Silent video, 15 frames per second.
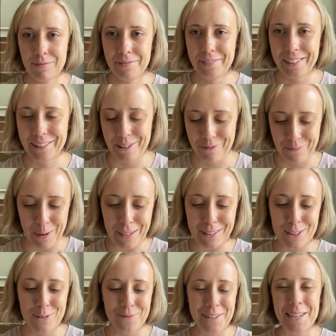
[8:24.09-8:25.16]
Like the part
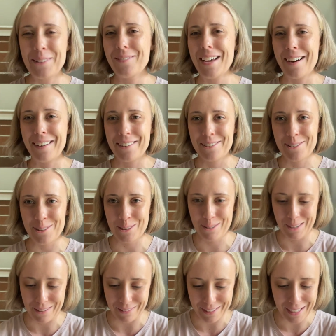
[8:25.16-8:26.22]
that's freaking me out here is the
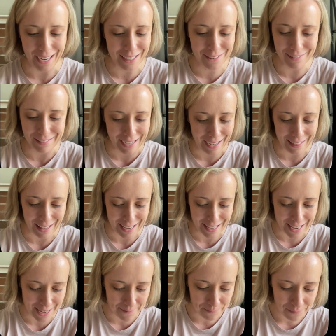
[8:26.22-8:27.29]
square root. I do not like
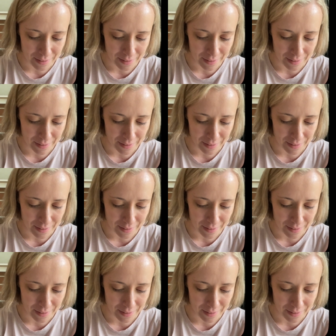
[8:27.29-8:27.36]
it.